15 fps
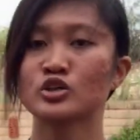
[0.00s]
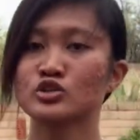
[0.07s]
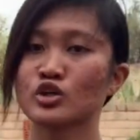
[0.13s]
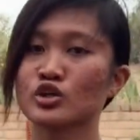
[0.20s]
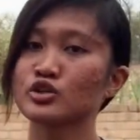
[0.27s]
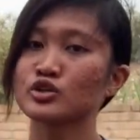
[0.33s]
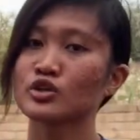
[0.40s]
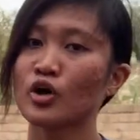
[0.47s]

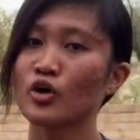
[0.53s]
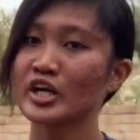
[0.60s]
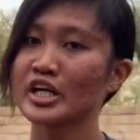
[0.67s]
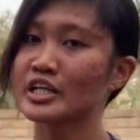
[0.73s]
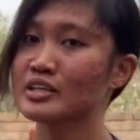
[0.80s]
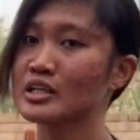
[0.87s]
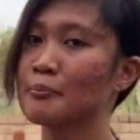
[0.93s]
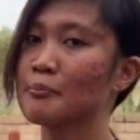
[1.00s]
So you don't
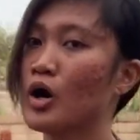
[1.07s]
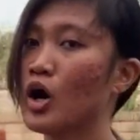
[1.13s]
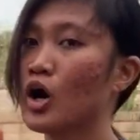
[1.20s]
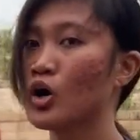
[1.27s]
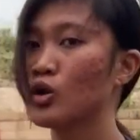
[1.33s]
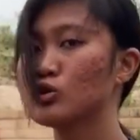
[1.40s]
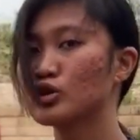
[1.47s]
hit the ball